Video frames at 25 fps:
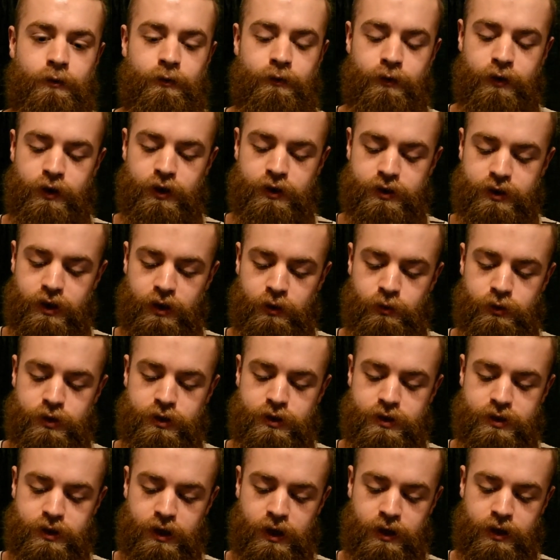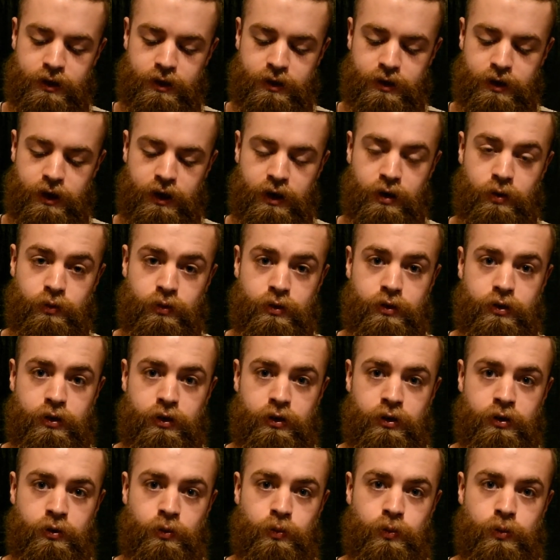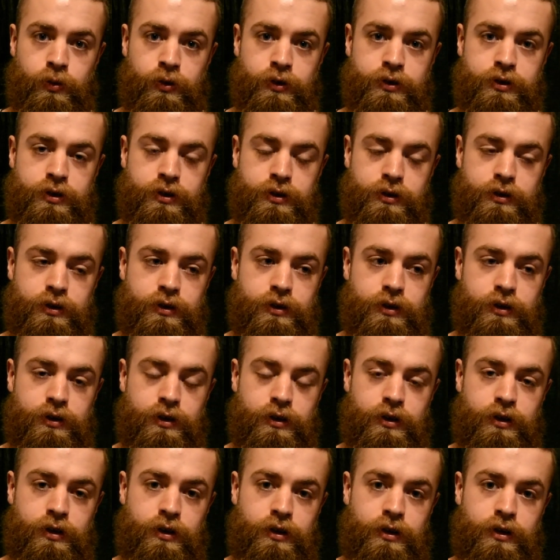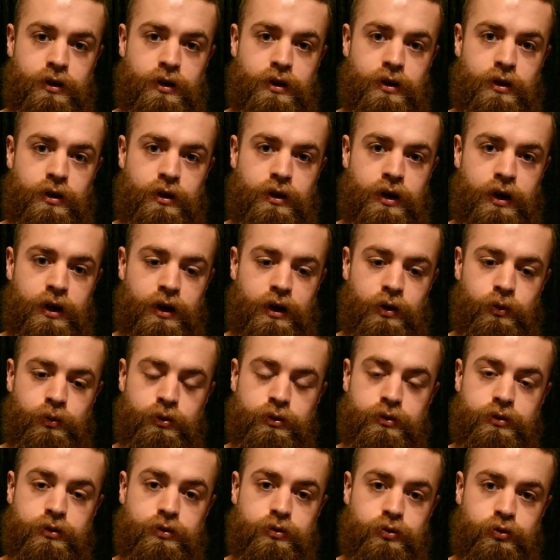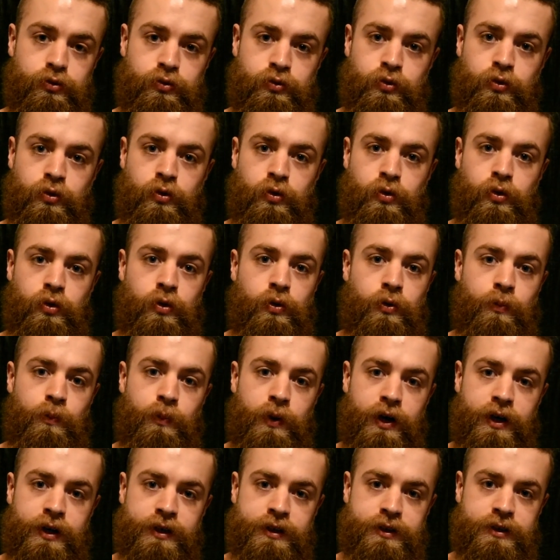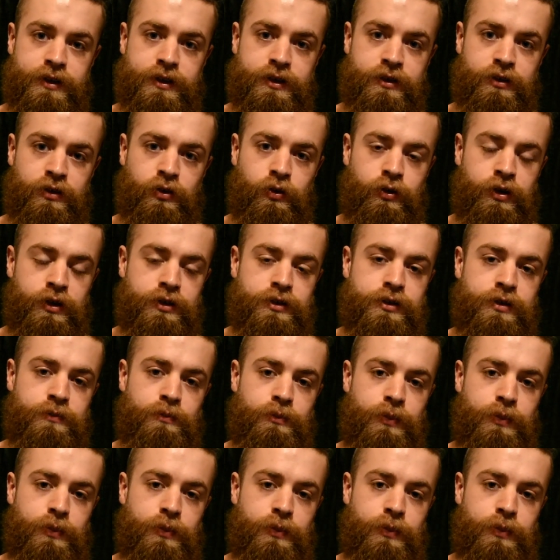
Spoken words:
First I would sand down the wood, then I would draw my idea on it in